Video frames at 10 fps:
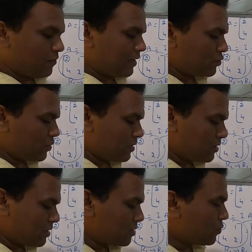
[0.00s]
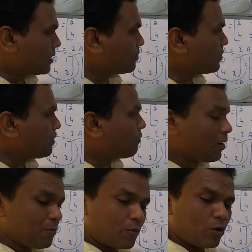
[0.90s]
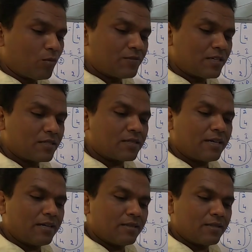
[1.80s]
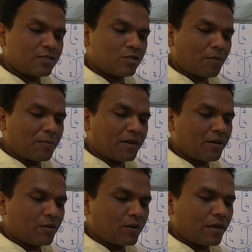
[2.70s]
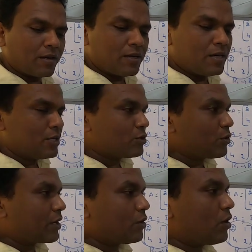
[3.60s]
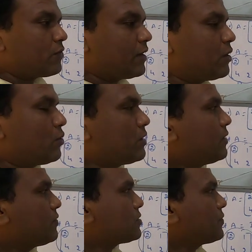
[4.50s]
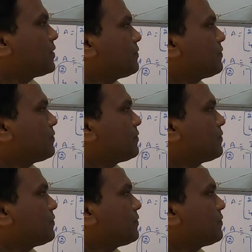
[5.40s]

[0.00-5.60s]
Right, students, this is the only one problem of such kind in this topic. Okay, so you cannot find out inverse of